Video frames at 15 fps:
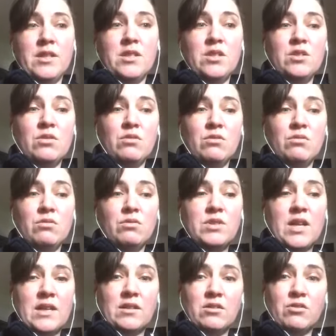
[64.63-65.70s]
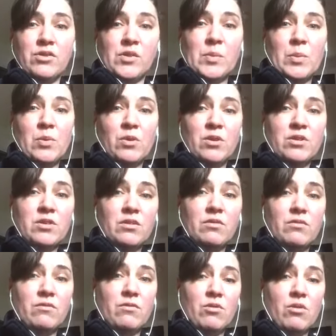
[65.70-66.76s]
do technical support
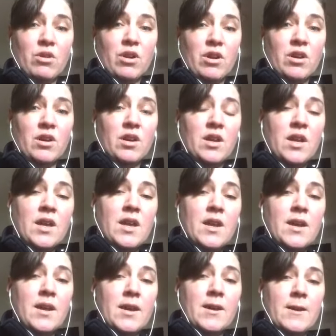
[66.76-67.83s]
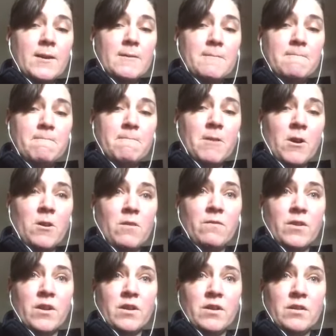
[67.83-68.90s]
for all of
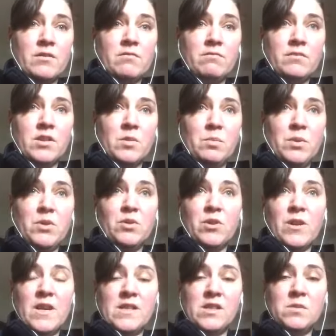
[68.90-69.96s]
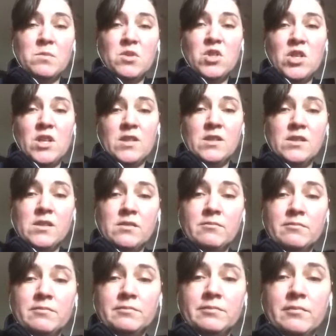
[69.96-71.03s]
our computerized machines.
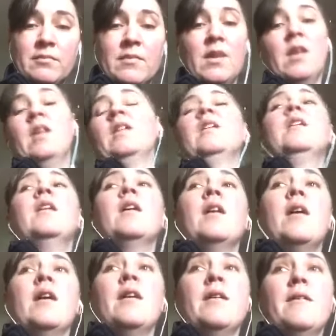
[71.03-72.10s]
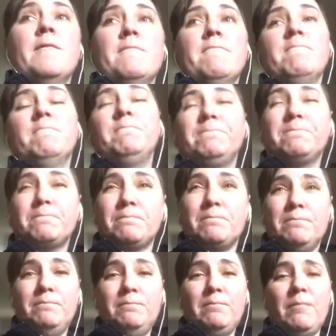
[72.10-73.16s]

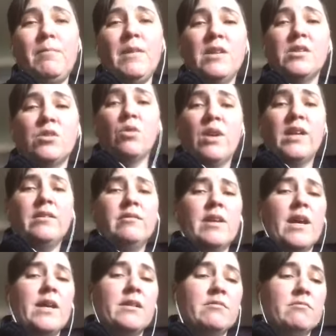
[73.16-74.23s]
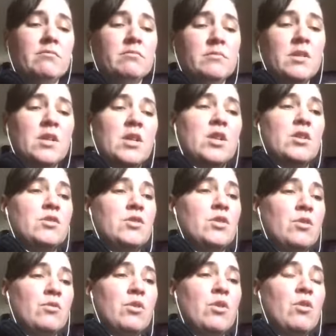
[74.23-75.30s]
So I
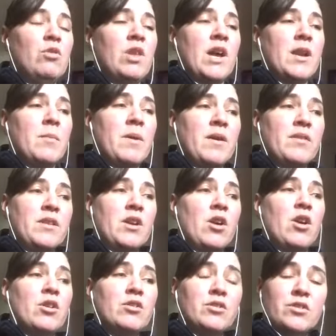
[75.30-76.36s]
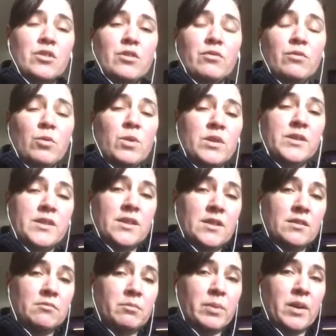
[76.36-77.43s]
don't know a lot about the art of quilting,
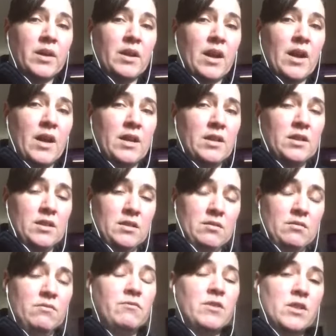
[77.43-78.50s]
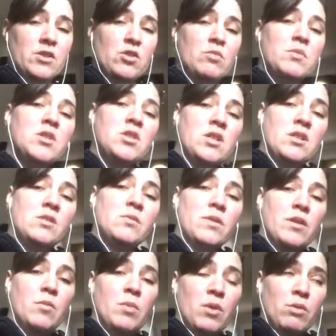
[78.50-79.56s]
but I can fix your machines when
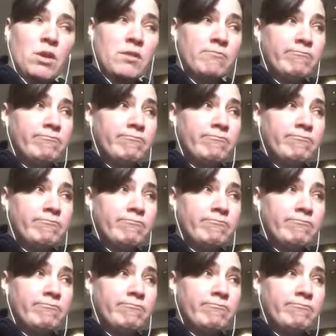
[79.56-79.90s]
they're broken.